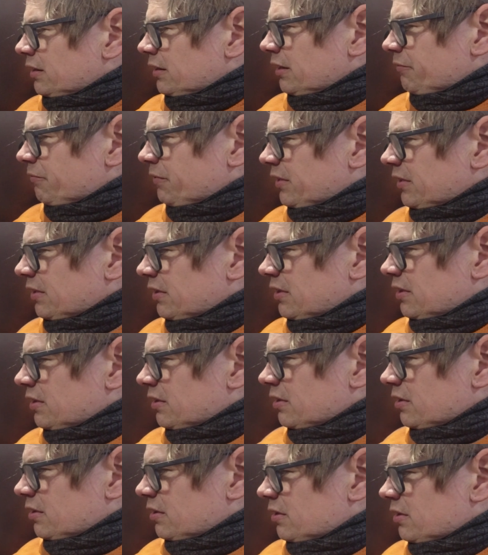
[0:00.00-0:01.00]
different,
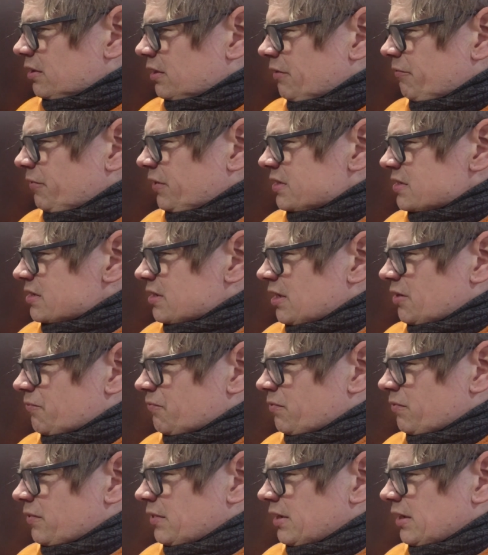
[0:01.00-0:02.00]
different stuff
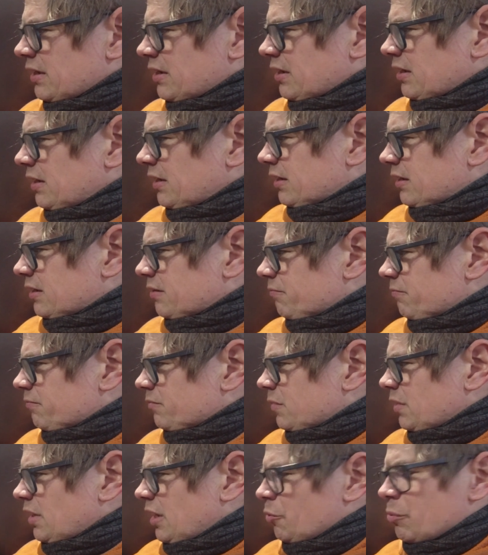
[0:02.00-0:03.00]
and like
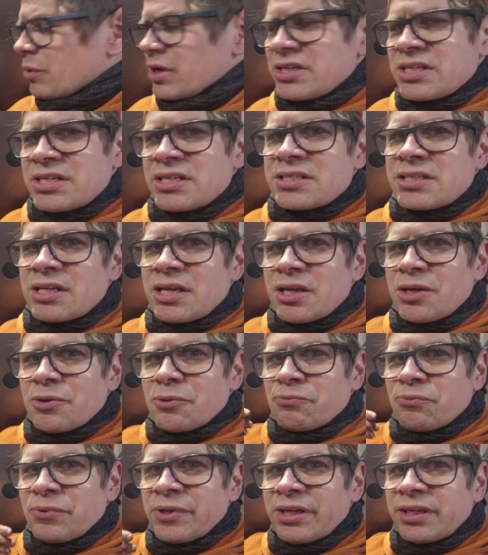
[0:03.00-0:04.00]
how much is
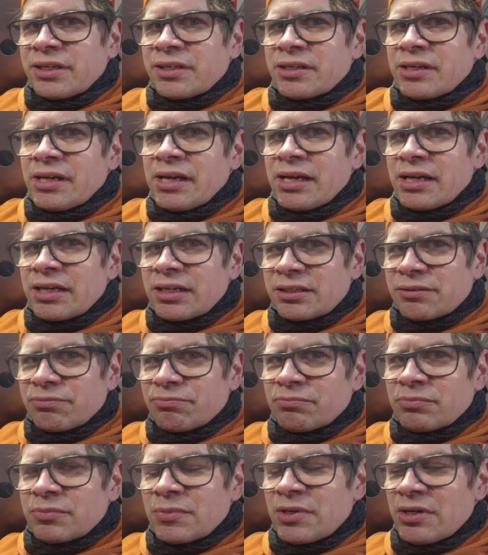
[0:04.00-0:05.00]
the feed and
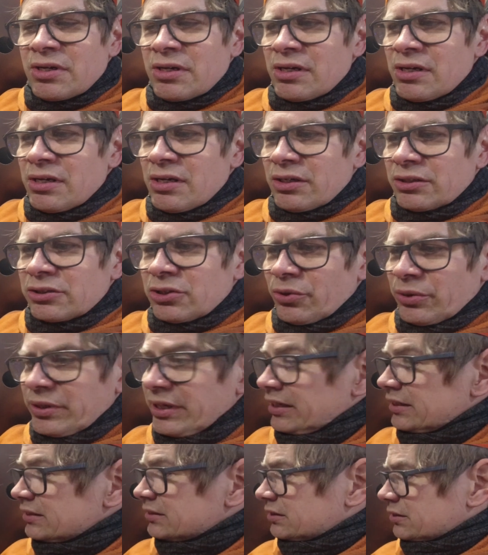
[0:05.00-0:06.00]
so
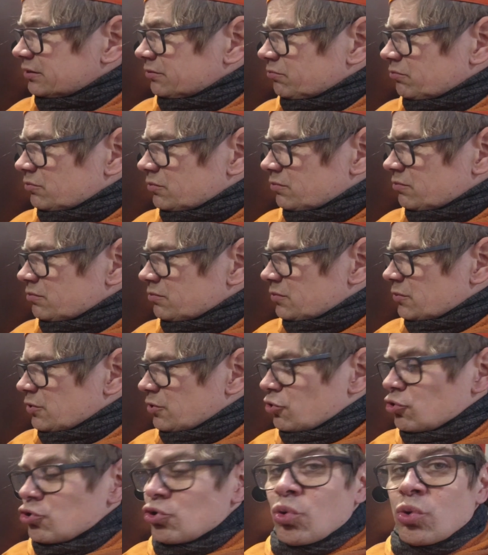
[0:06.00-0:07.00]
there's
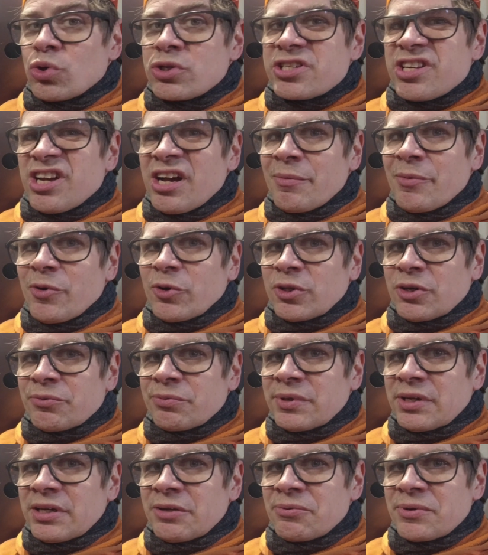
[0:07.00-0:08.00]
huge amount
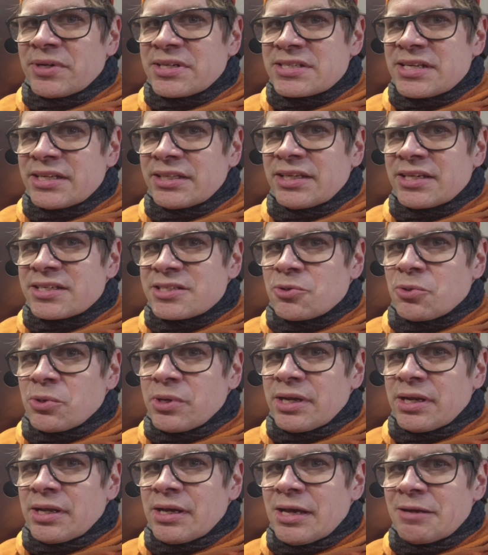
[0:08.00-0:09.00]
of the different settings you
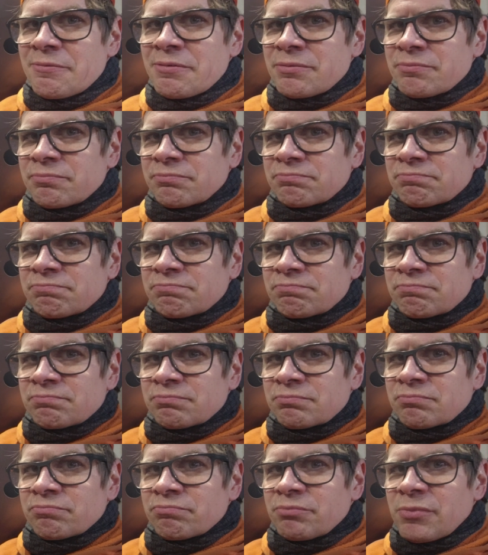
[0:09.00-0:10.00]
can have.
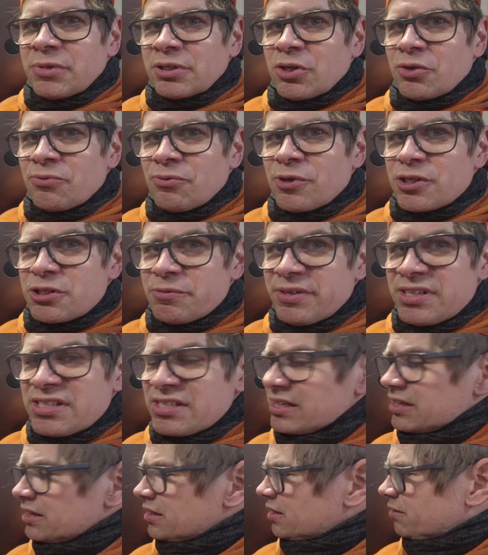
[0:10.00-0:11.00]
But of course with
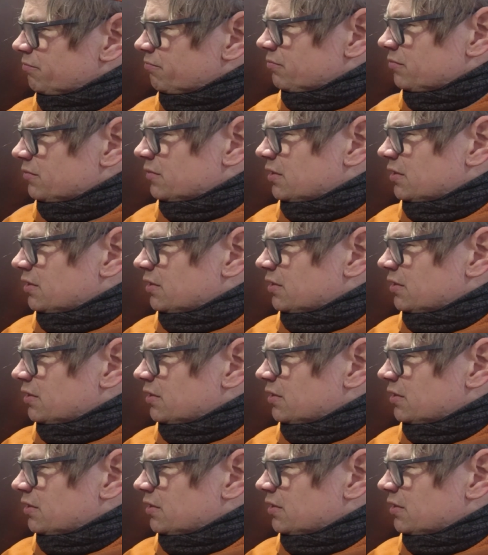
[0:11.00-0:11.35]
seal,